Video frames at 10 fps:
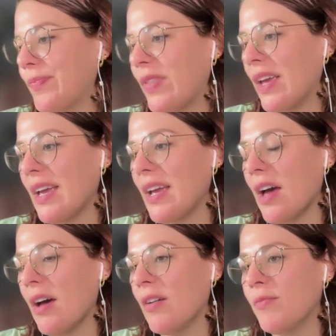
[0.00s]
thinking
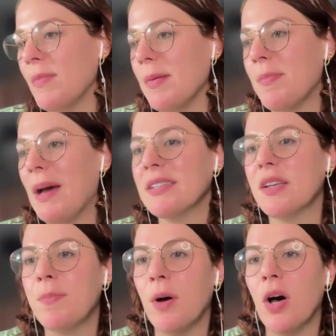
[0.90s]
of maybe
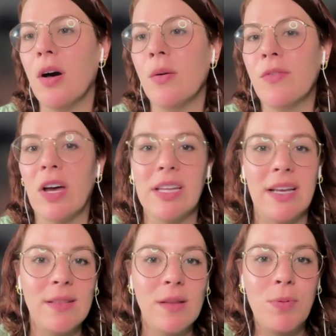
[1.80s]
basketball, we've got
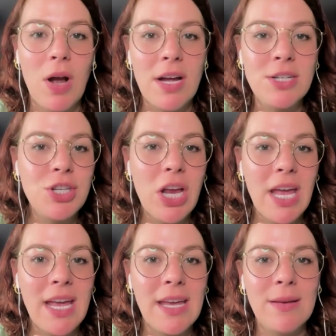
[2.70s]
like LeBron
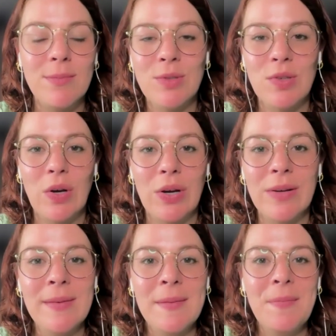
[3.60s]
James
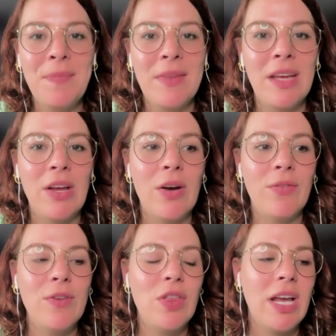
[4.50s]
or,
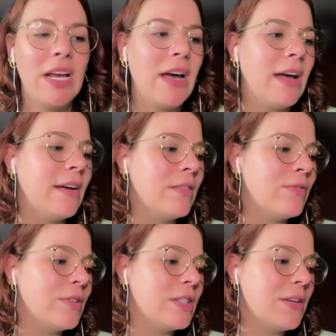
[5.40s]
If you think
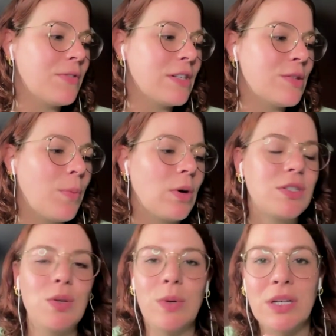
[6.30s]
of different
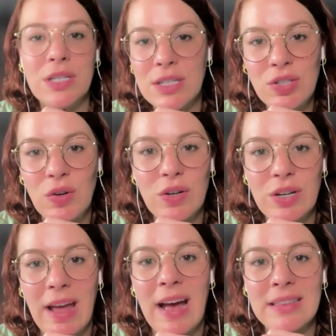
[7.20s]
sports, who are
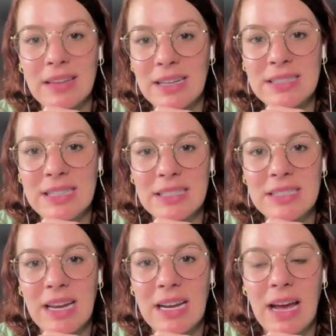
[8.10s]
certain athletes that
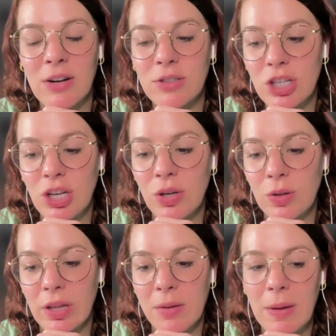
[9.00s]
stand out to you,
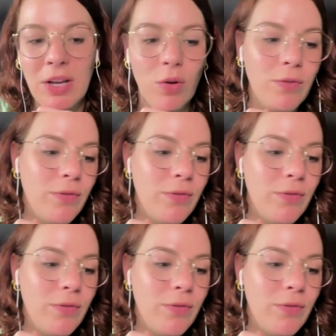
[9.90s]
like Michael